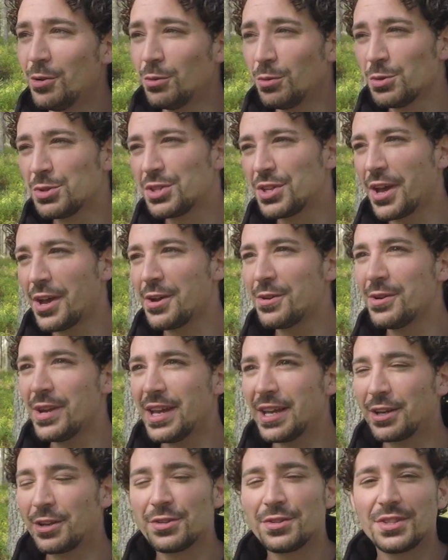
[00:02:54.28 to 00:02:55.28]
also
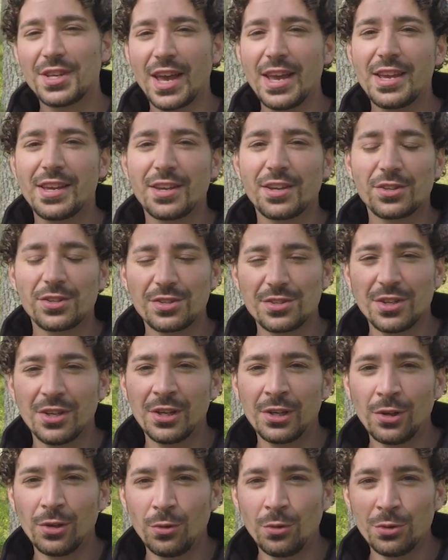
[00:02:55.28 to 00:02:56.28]
it could take
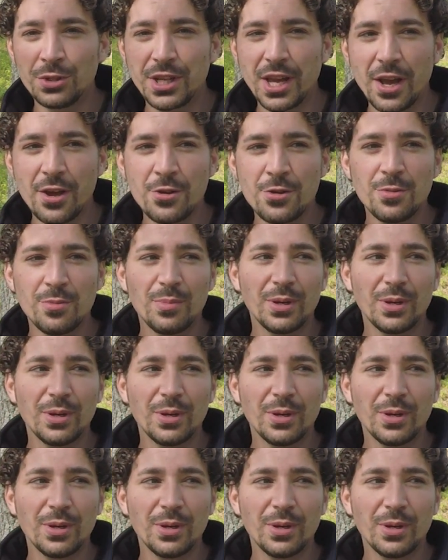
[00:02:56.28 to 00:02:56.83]
external audio,